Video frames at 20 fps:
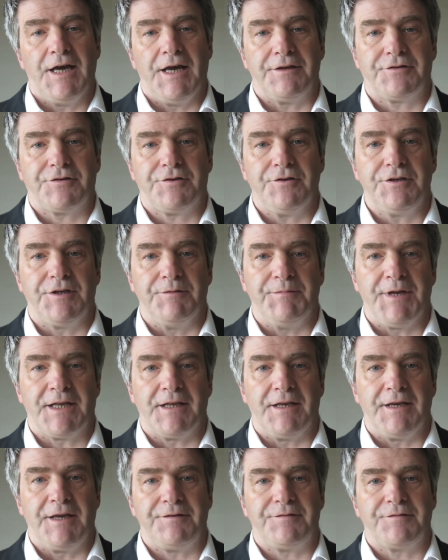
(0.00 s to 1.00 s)
through the
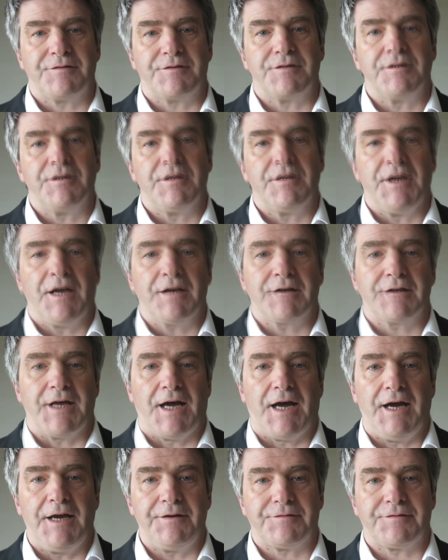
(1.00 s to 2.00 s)
Middle East. Not the
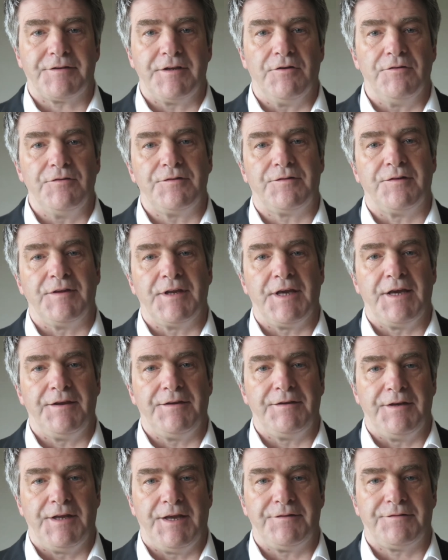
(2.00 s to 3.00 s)
highest loads
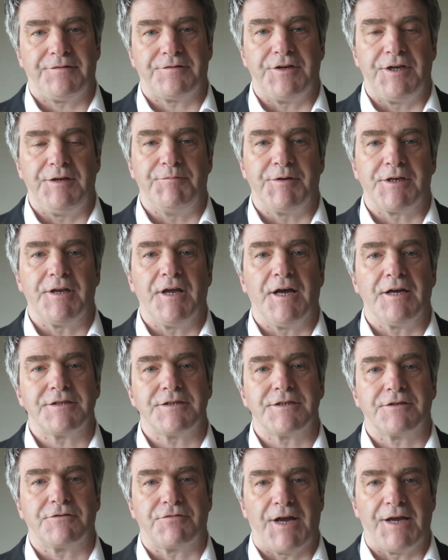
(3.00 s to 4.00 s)
in history, but
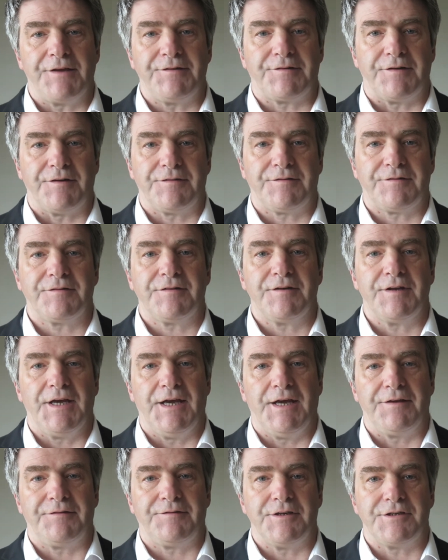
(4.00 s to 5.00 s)
not crisis
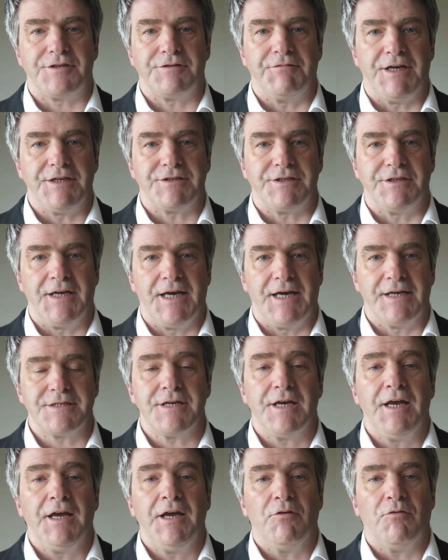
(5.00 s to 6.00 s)
situation yet.
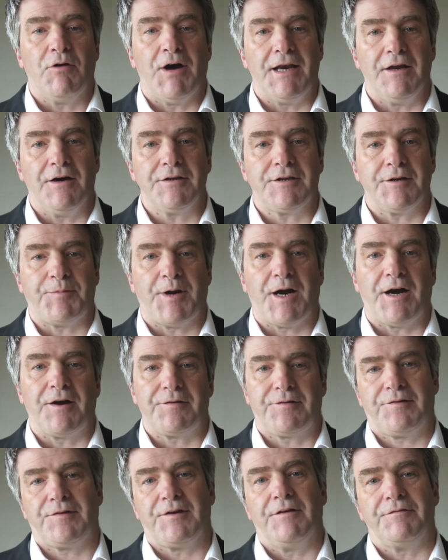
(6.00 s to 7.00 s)
While other
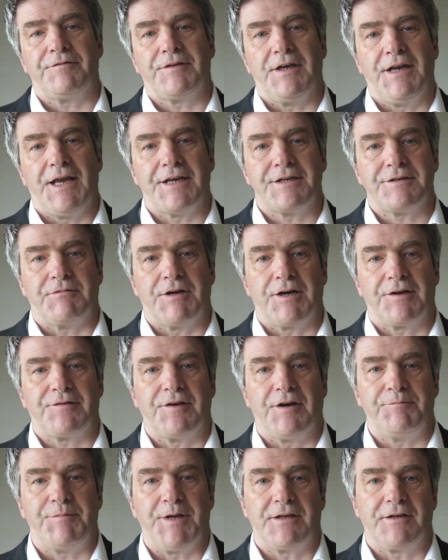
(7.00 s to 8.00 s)
parts of the networks
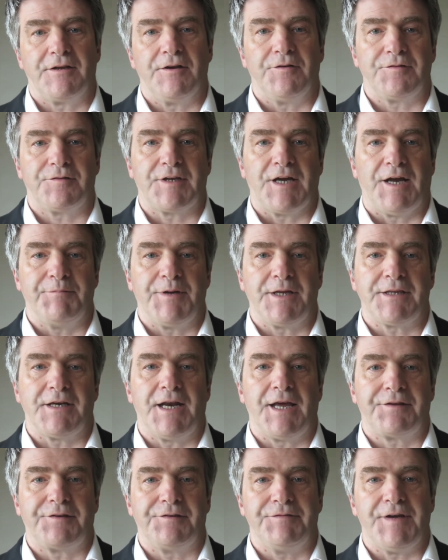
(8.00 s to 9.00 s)
are being closed down by the
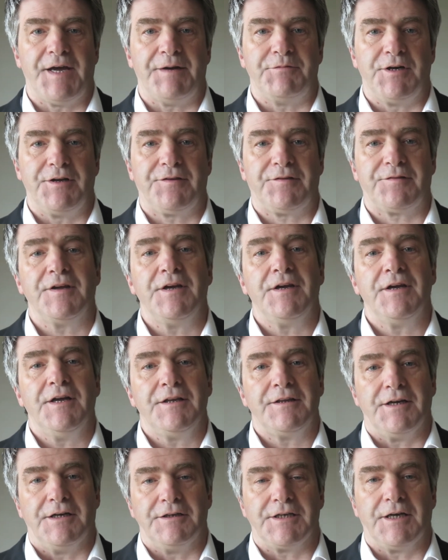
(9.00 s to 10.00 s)
likes of Emirates,
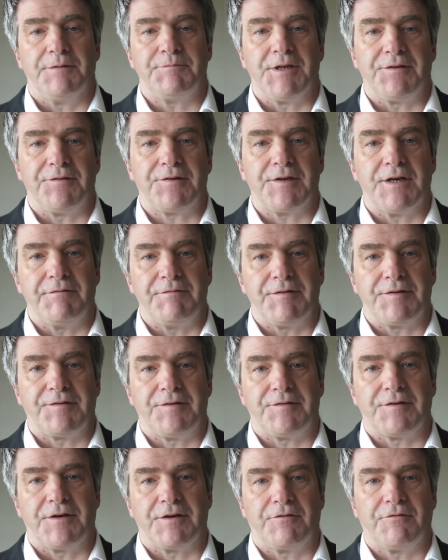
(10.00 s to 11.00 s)
their Dublin
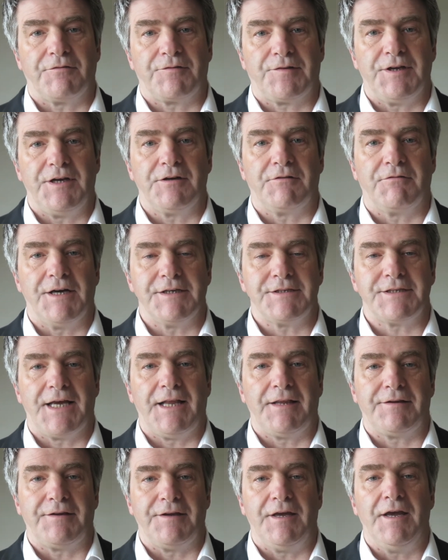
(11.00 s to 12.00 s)
services are still quite
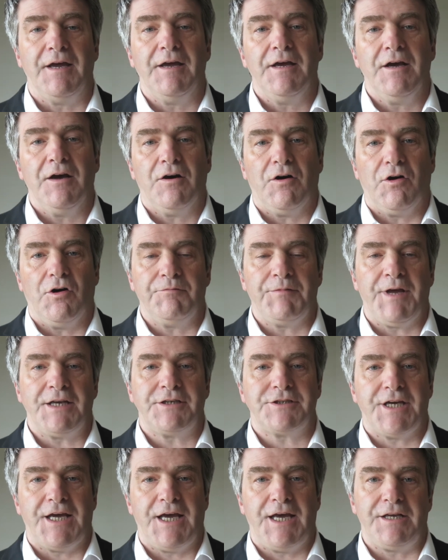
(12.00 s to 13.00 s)
healthy. All may
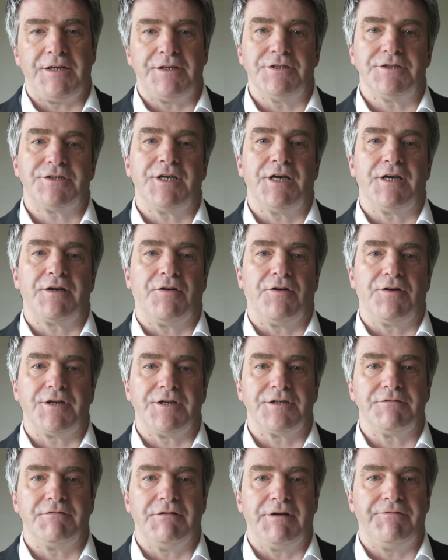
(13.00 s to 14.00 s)
change according
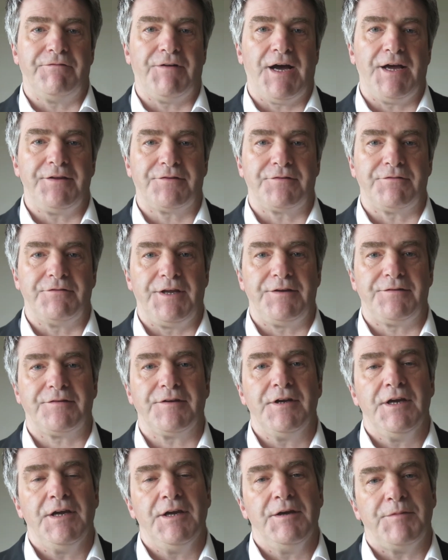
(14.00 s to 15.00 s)
to advisories,
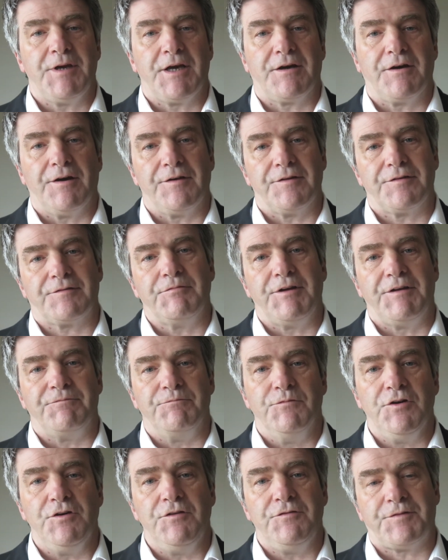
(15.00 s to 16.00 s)
because we've
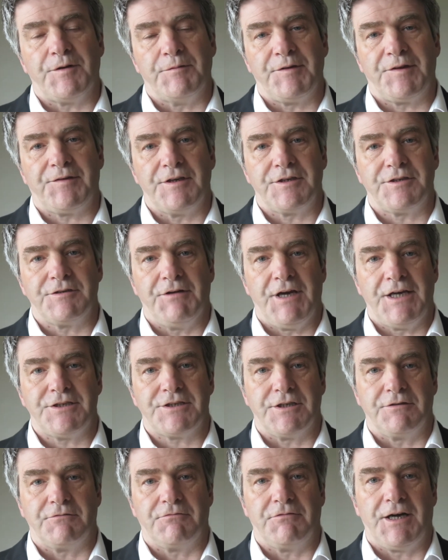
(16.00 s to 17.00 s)
moved from a
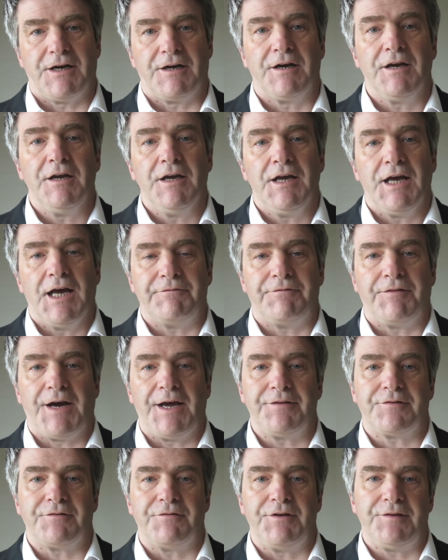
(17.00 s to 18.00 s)
situation where
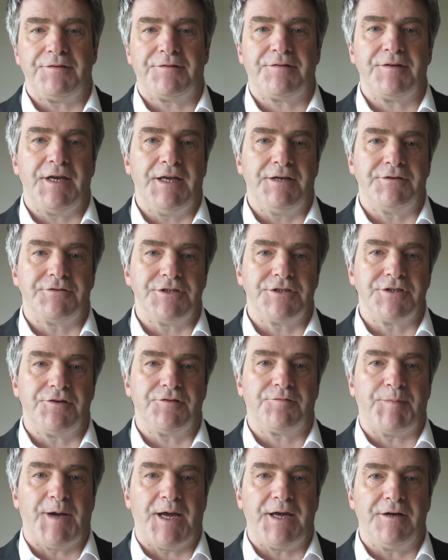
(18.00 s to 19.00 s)
advisories
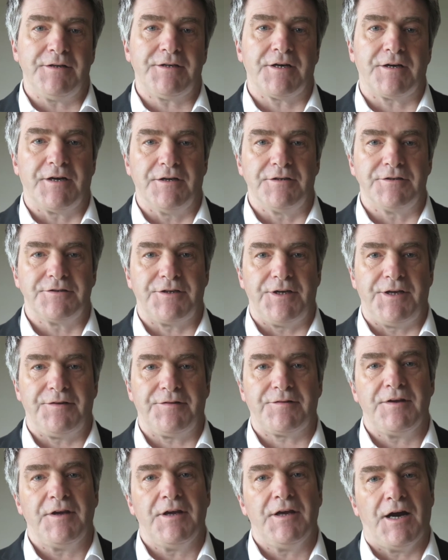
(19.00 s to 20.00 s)
introduced by other
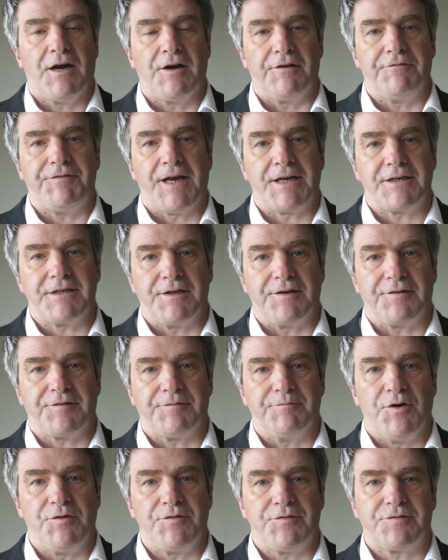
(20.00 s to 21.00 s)
countries are affecting us
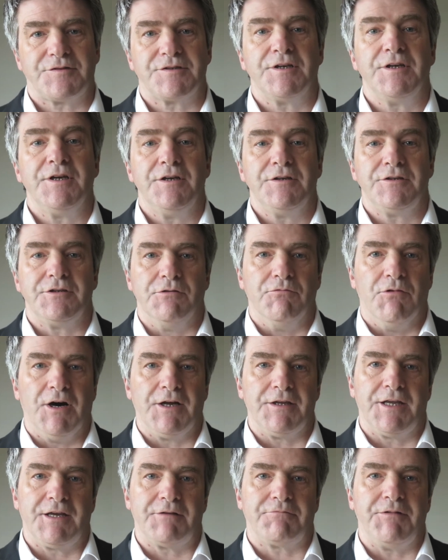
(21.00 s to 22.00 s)
most to
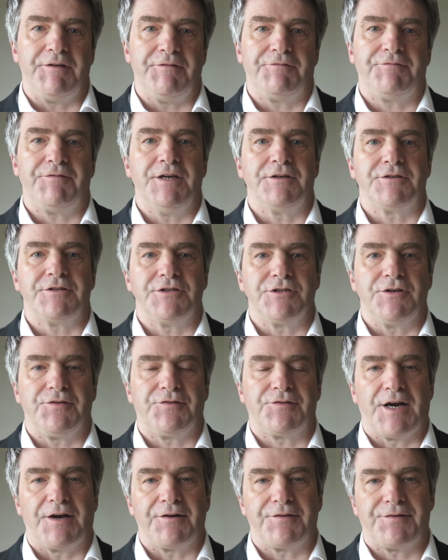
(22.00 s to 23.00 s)
one that we've
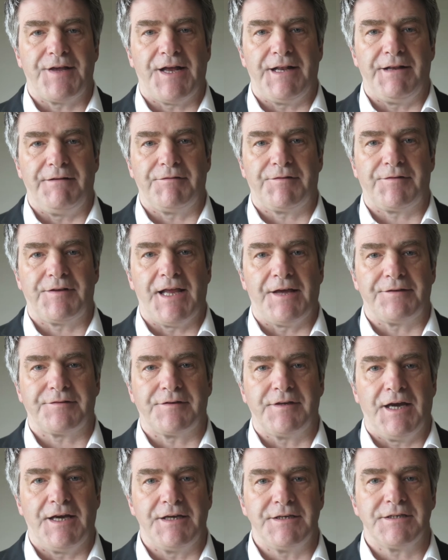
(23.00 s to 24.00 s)
introduced ourselves last
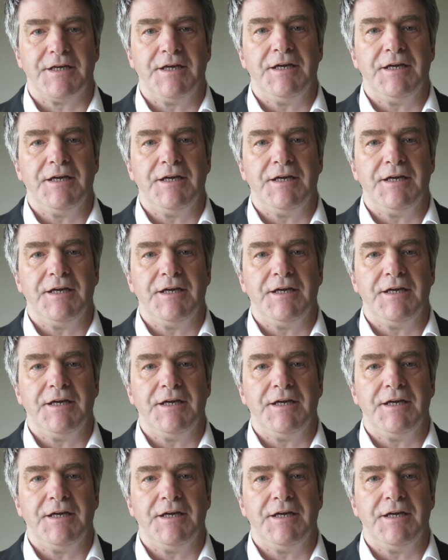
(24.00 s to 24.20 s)
night